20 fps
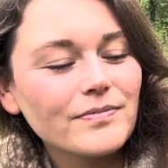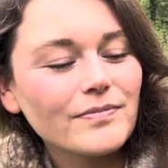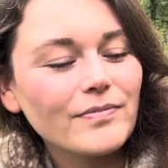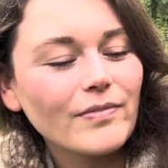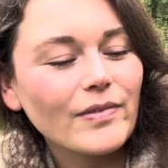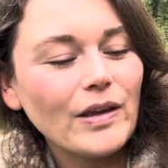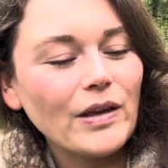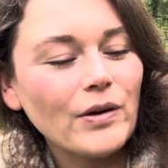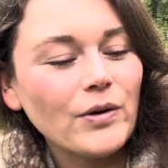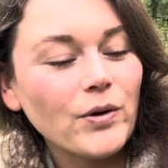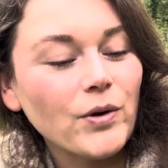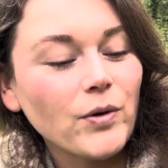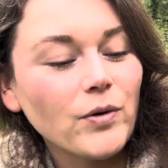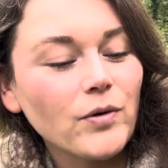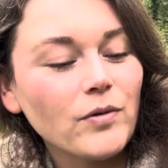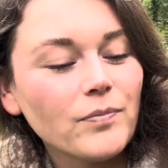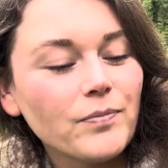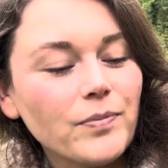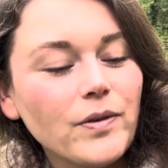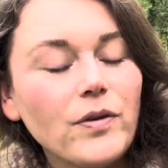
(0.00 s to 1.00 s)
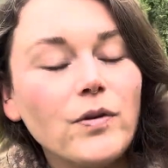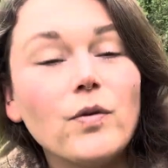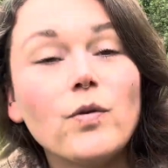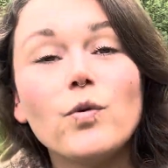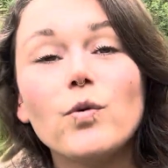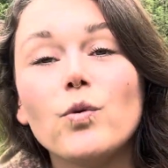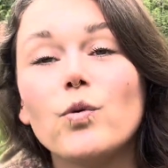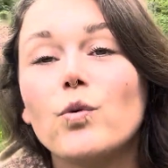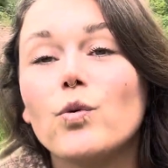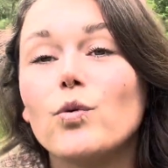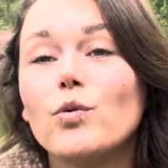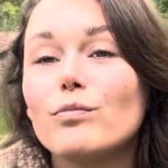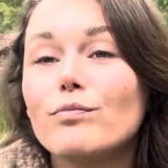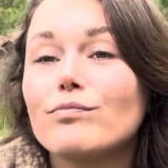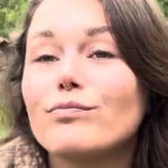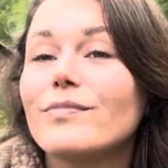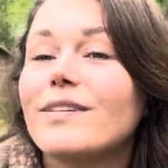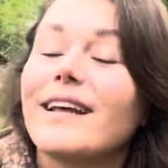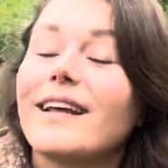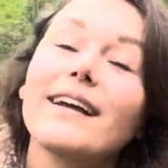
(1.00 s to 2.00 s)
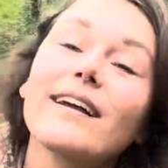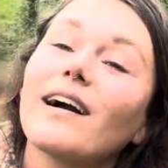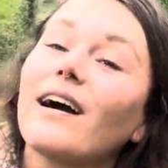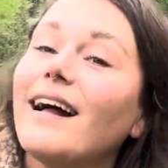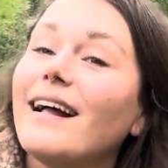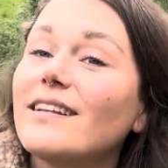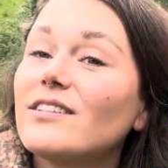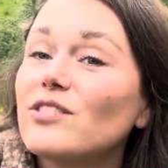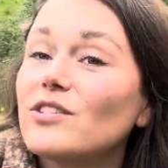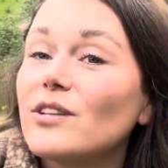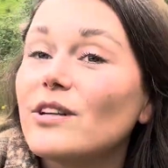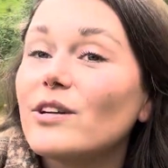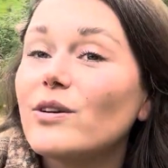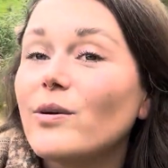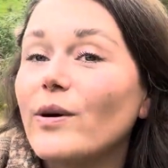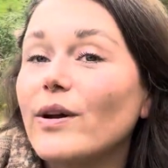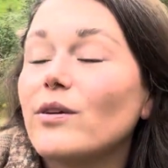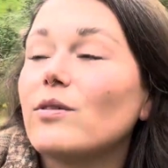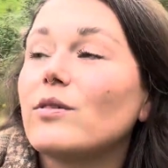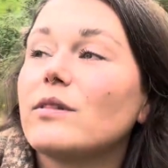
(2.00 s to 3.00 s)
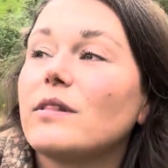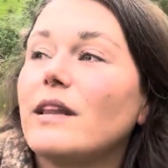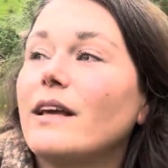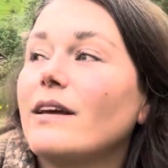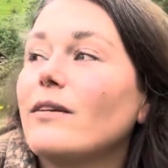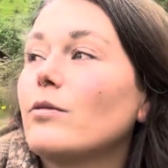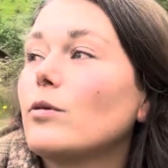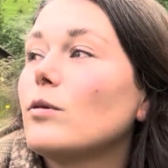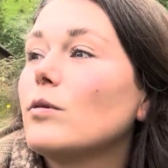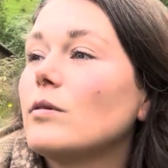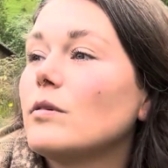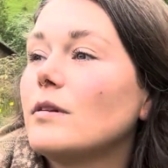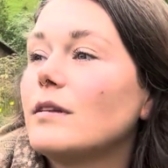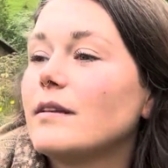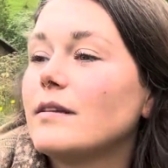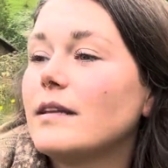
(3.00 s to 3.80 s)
you know, you like Hansel and Gretel, they were